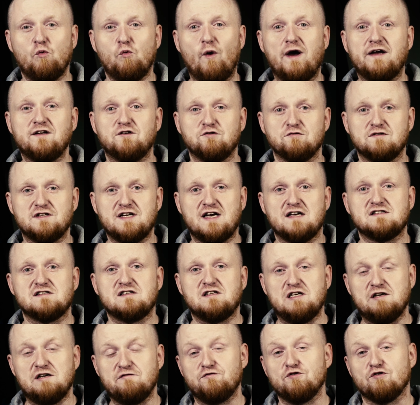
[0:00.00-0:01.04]
a way to test
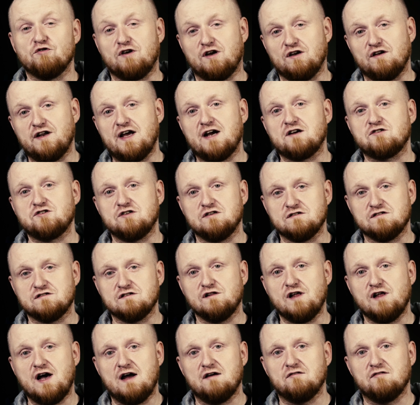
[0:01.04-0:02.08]
if your connection is
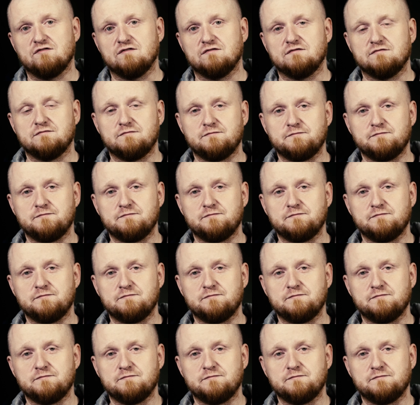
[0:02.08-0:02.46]
alive.